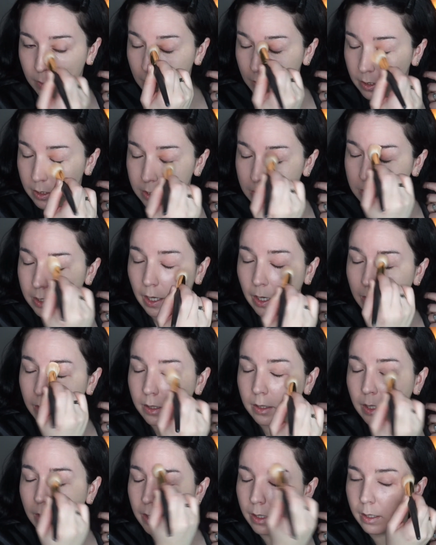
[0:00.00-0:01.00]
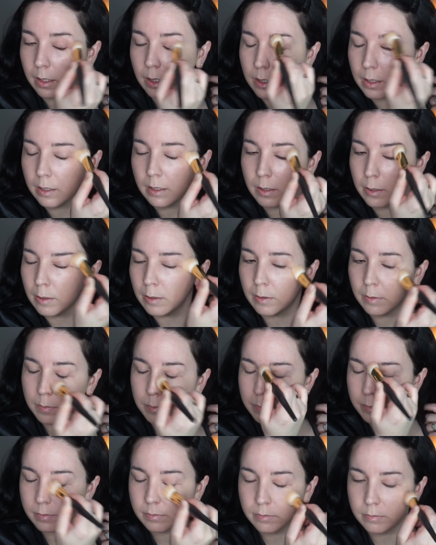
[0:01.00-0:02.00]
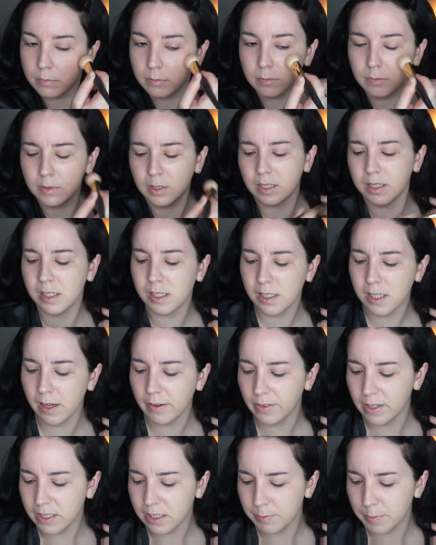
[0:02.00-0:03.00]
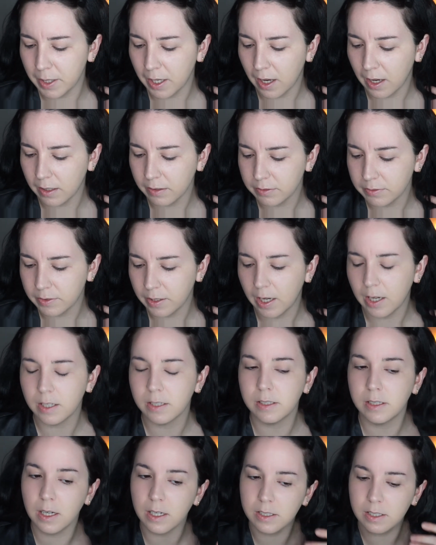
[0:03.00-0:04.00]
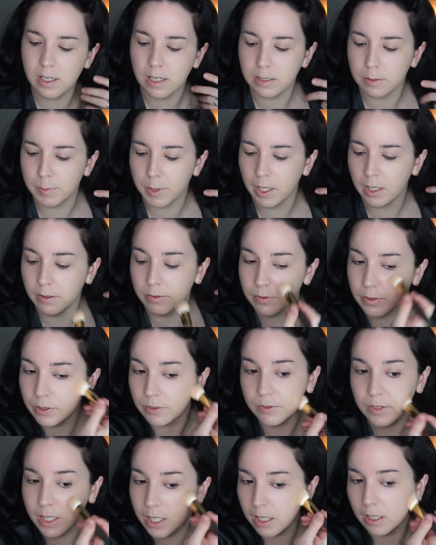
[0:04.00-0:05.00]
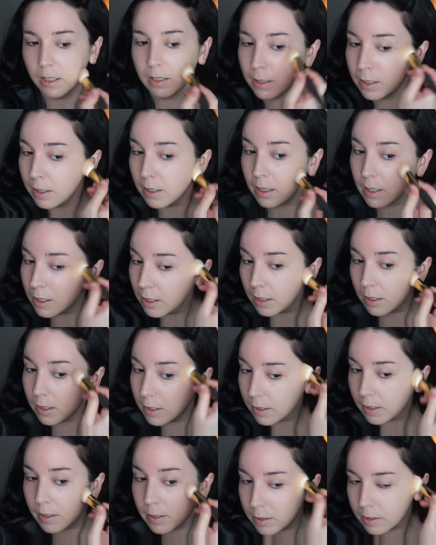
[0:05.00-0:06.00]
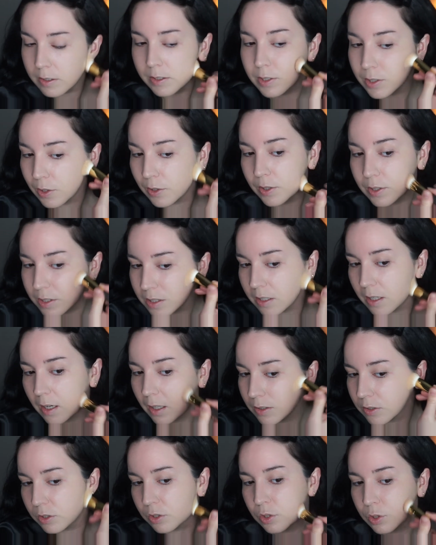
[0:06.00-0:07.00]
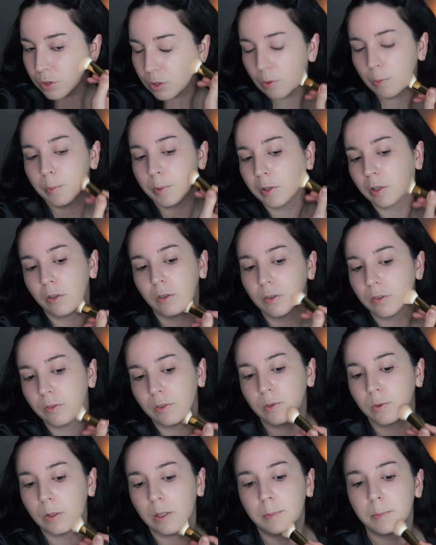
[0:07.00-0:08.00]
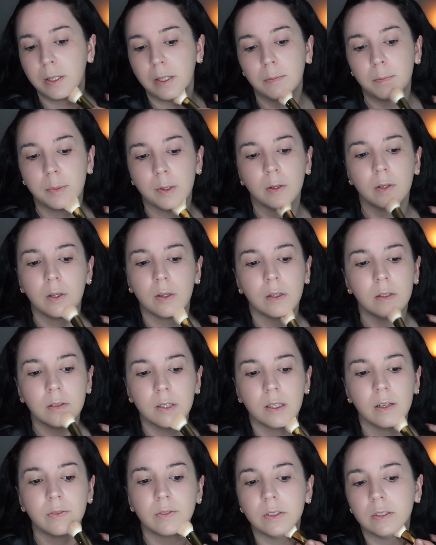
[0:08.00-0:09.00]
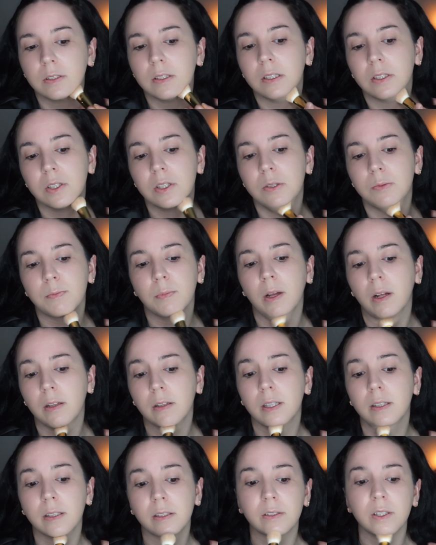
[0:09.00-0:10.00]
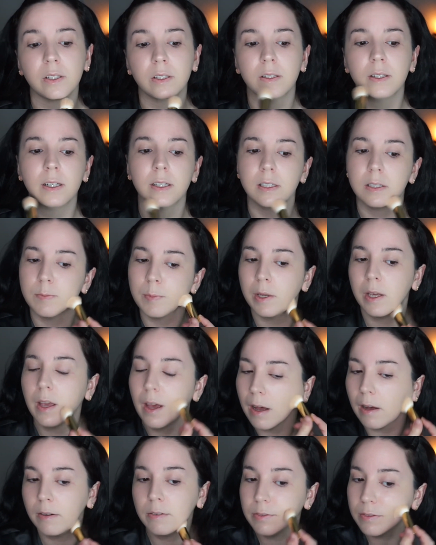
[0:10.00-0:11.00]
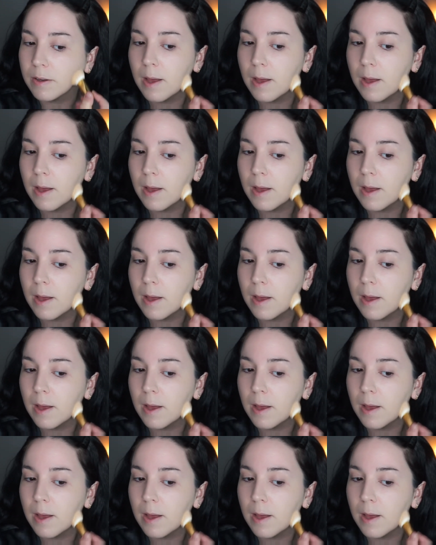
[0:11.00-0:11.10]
it's kind of like, does this have SPF? Yeah, it does. SPF 15. So it's not super overwhelming, but you can definitely smell a little SPF.